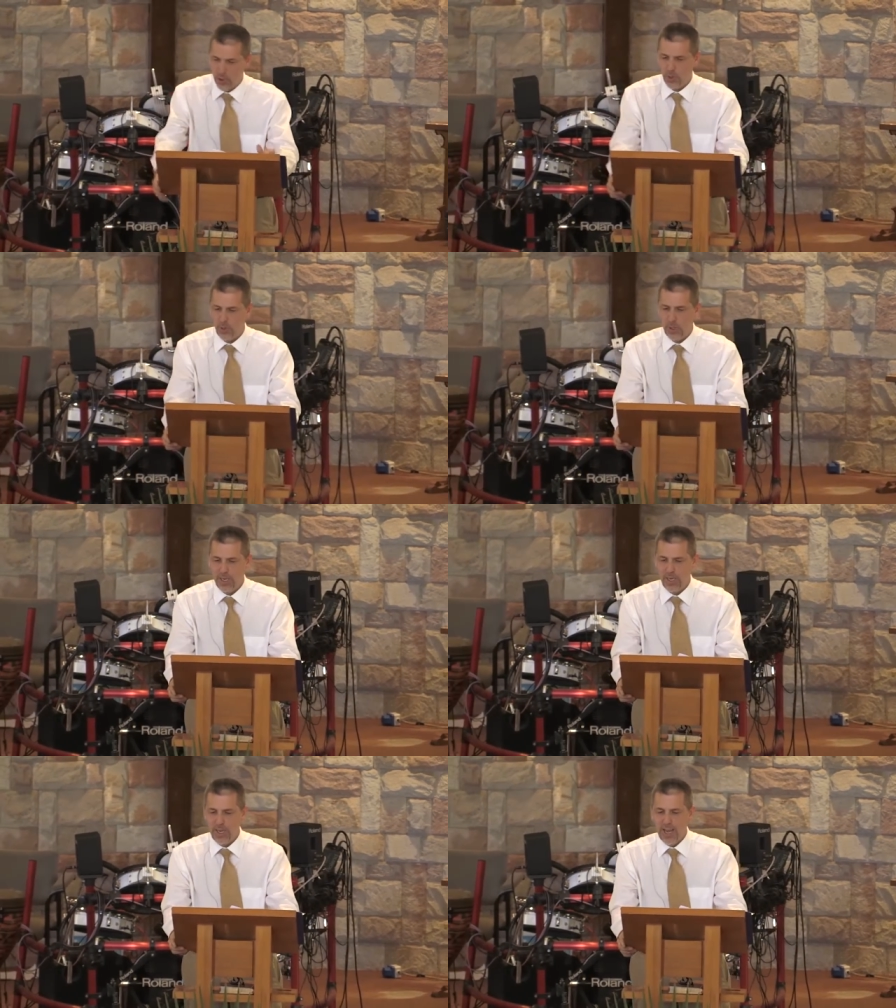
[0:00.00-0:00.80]
you,
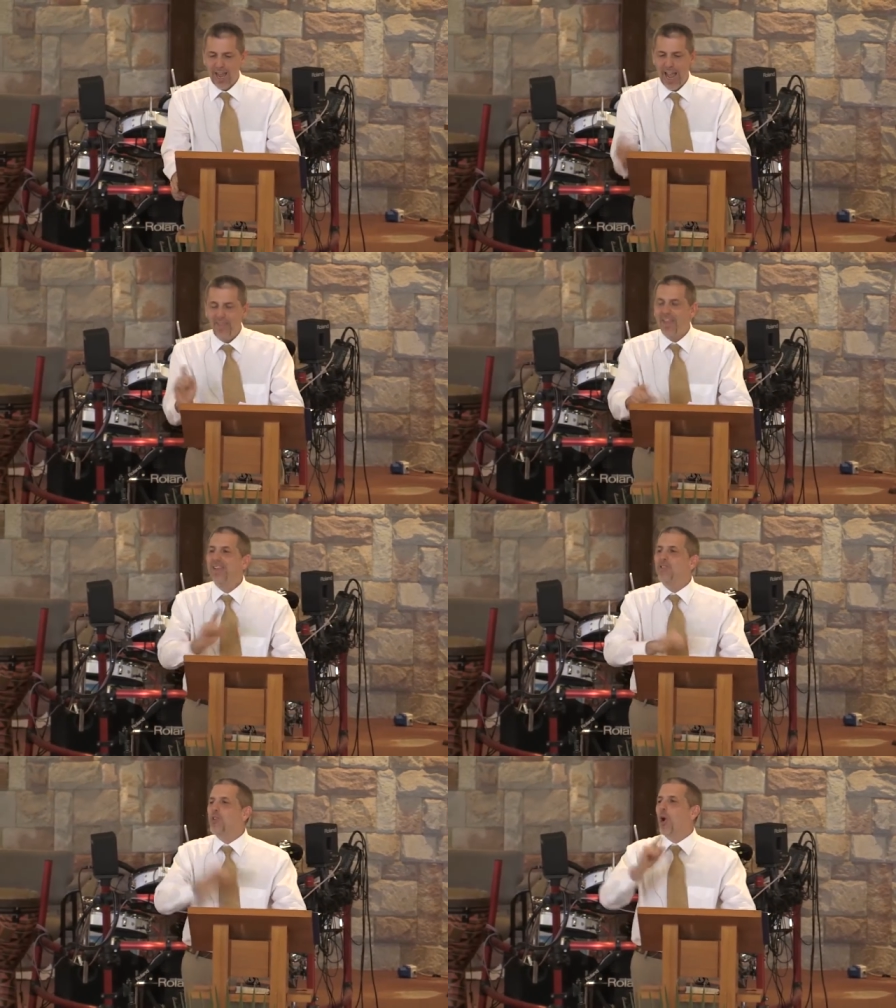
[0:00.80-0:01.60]
and
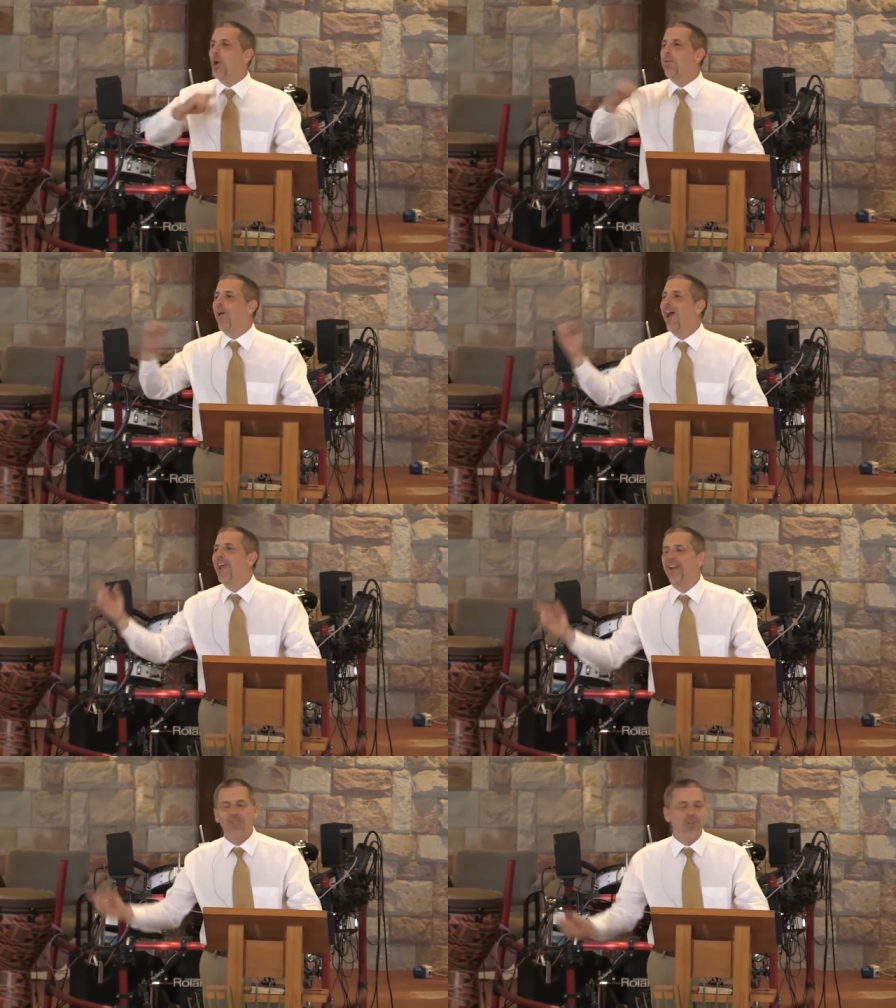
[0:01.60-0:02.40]
then start
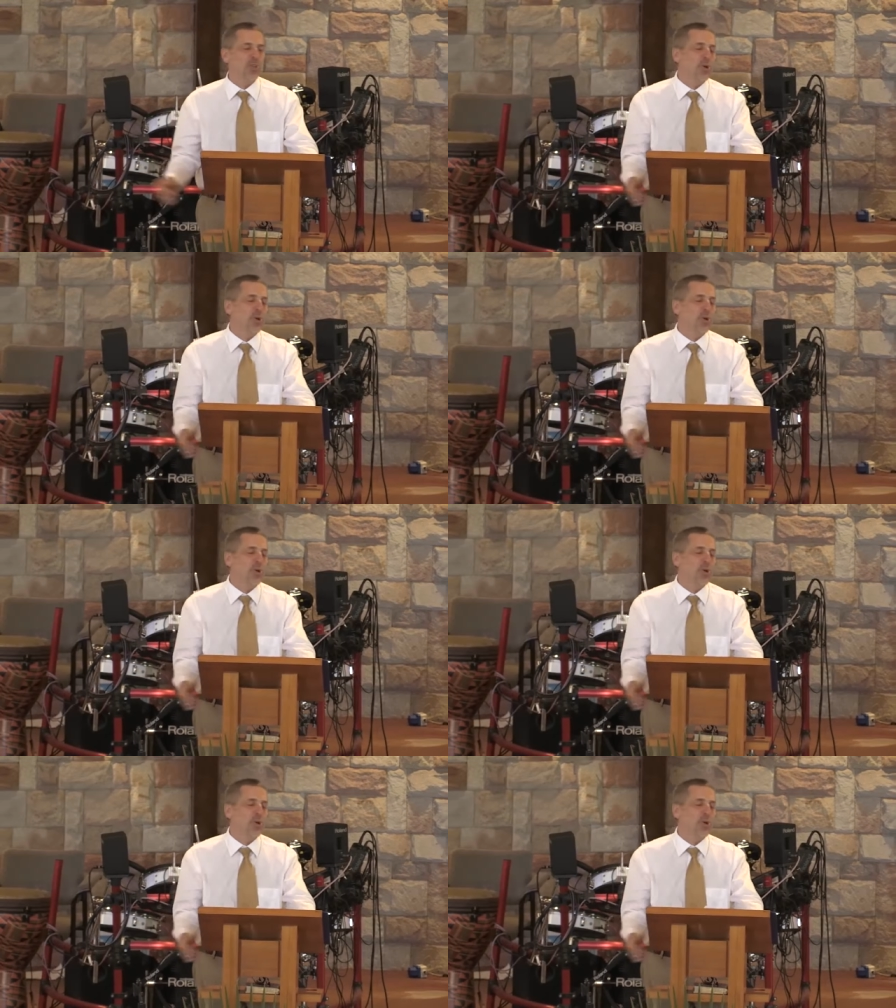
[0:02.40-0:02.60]
applying it to